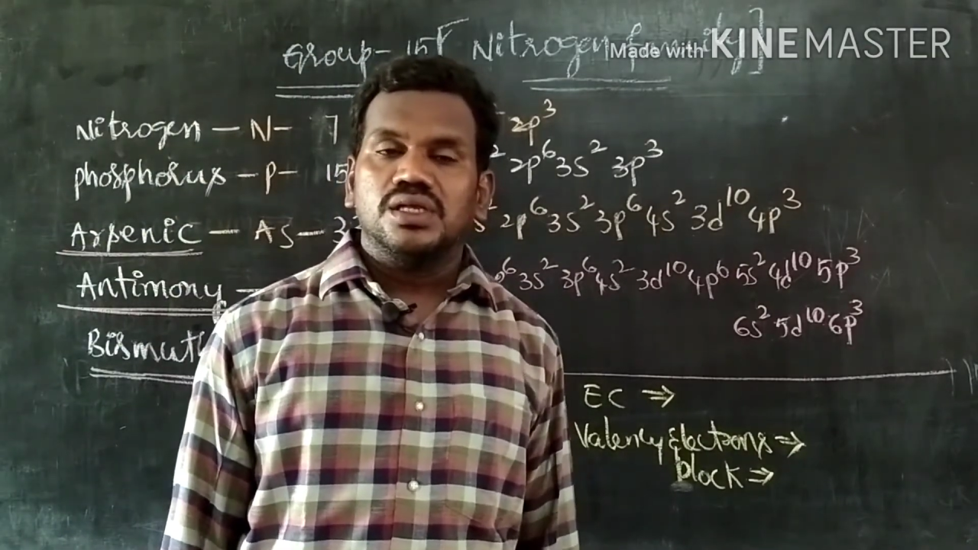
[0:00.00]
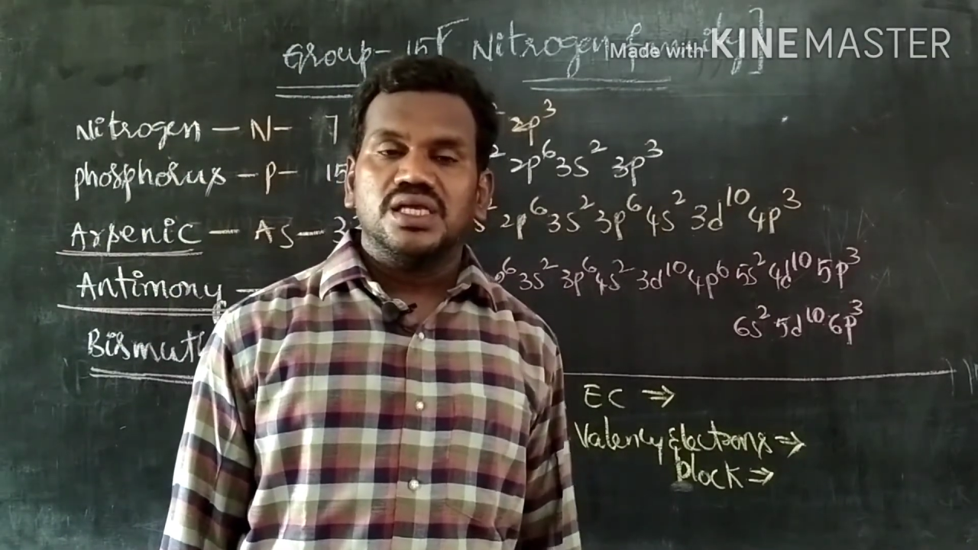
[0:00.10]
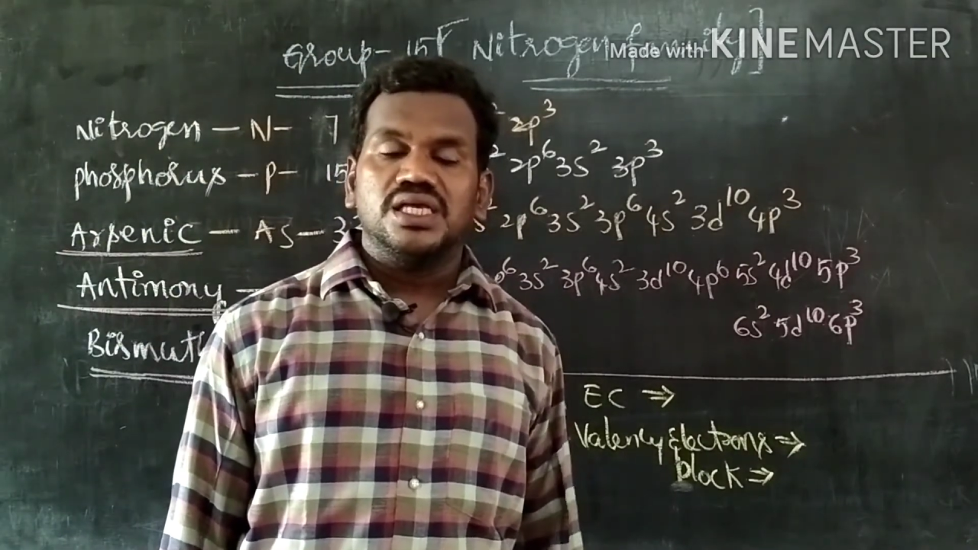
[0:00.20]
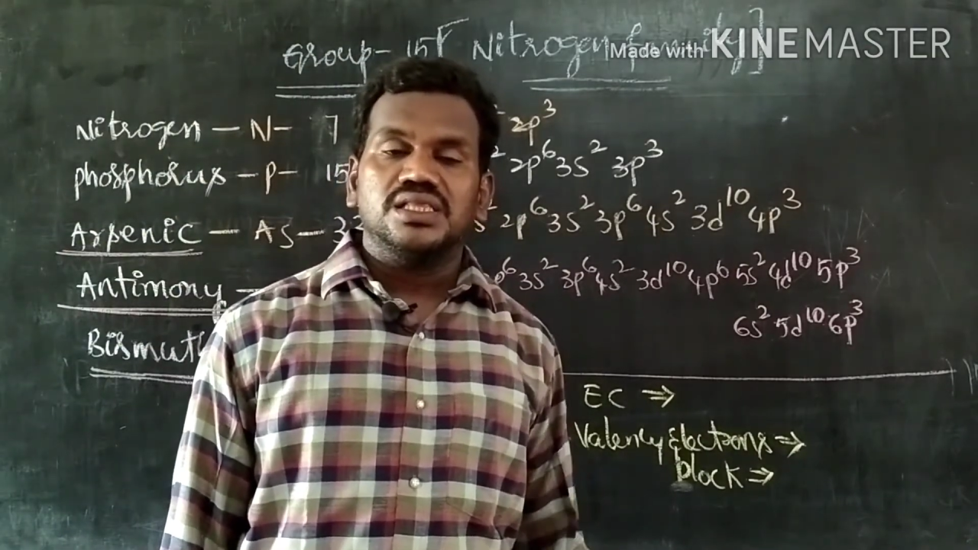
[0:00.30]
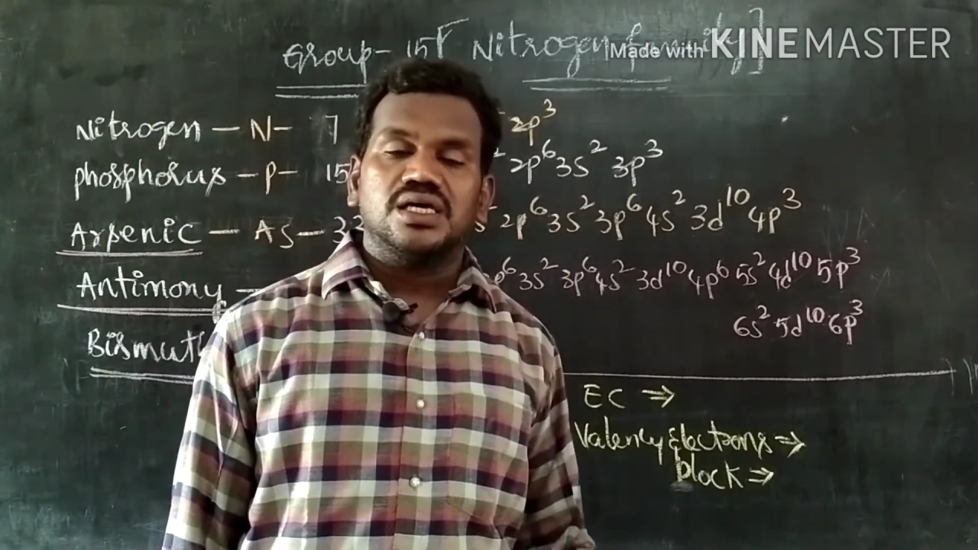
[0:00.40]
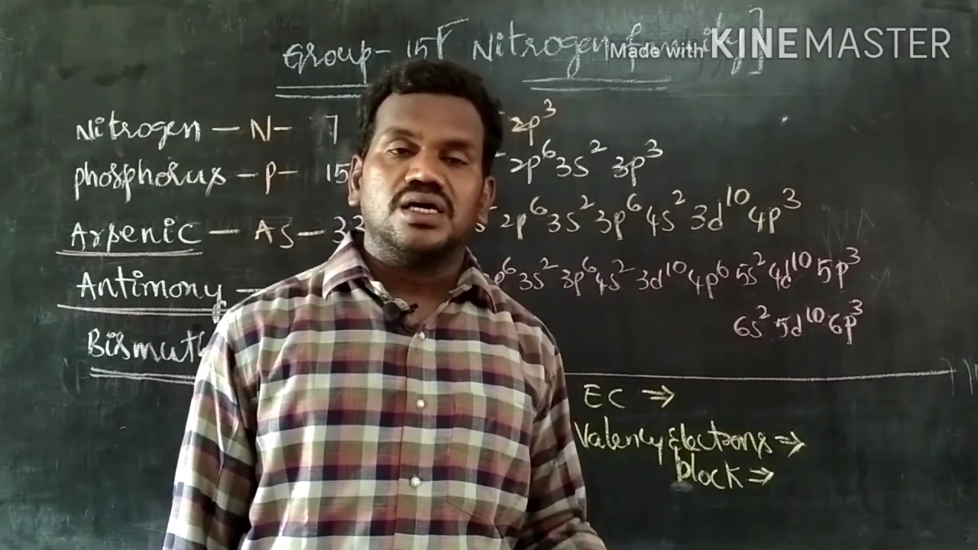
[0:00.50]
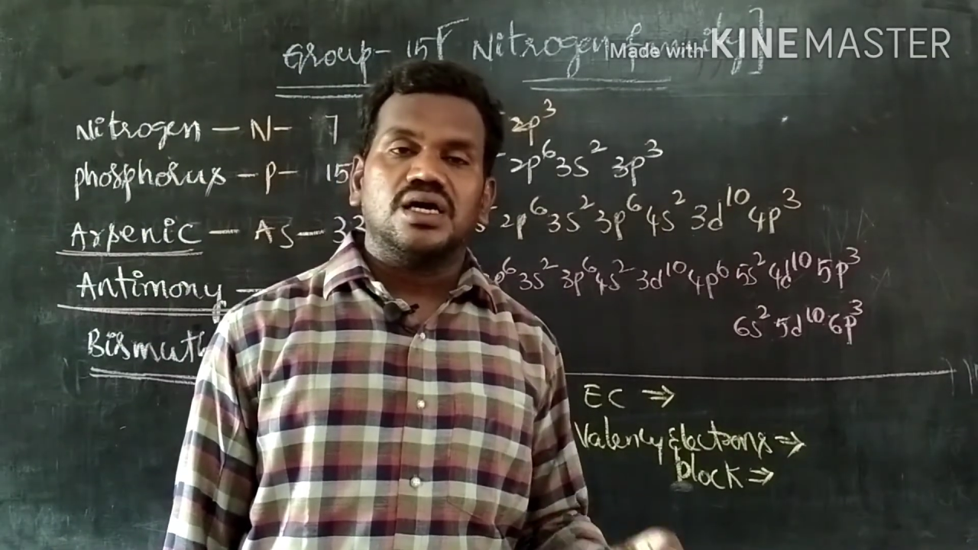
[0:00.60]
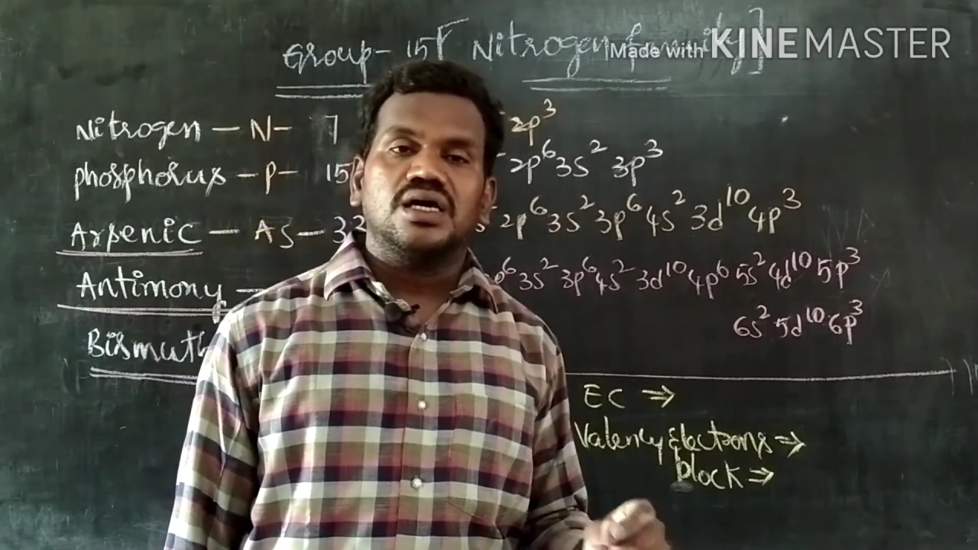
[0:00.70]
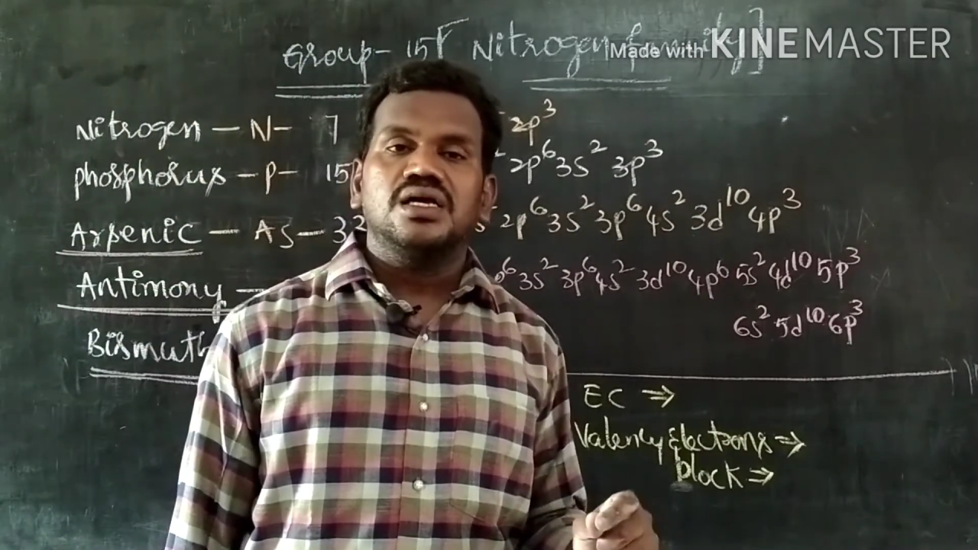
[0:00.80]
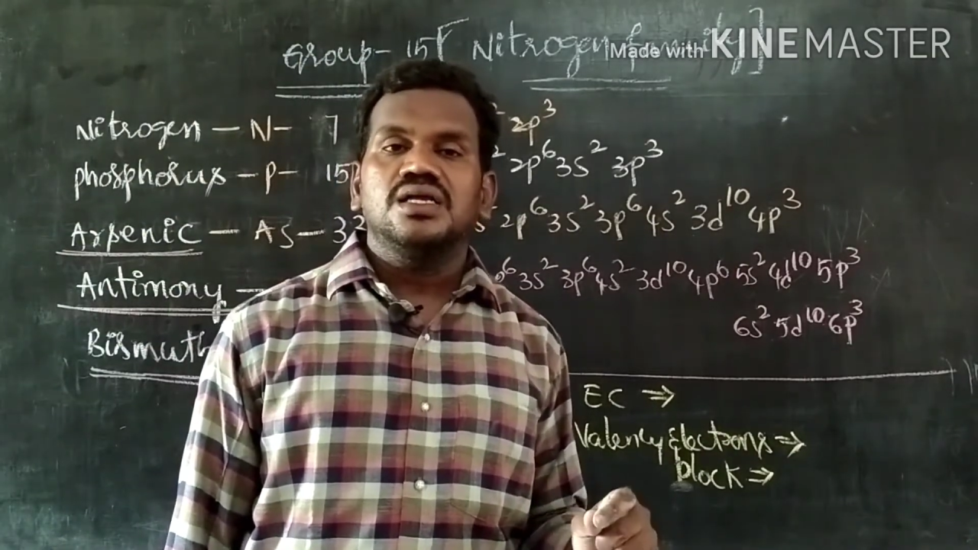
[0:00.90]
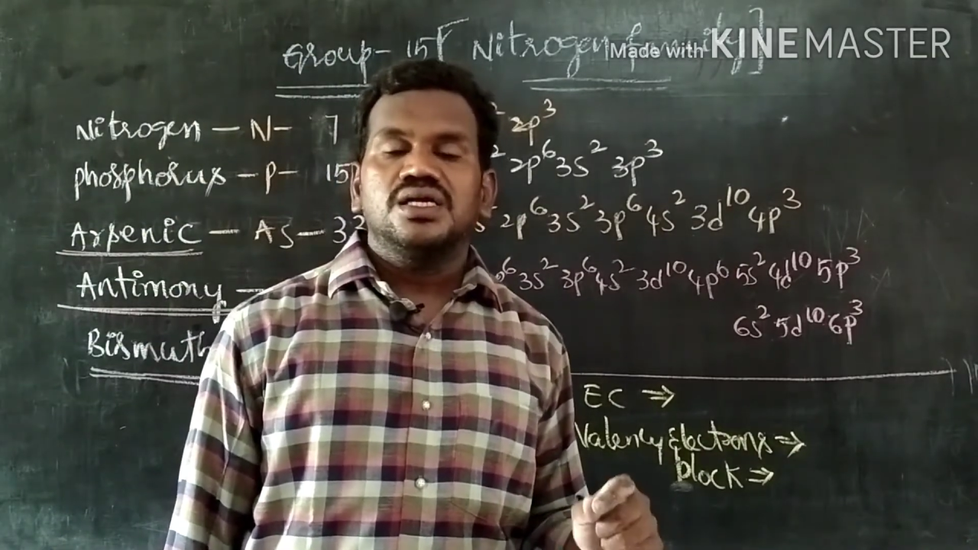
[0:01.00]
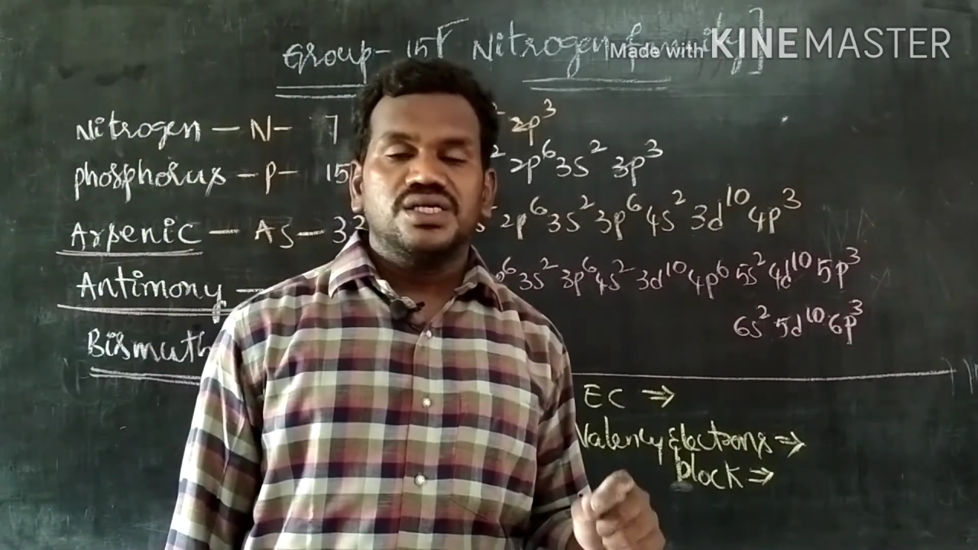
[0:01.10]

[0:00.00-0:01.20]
in the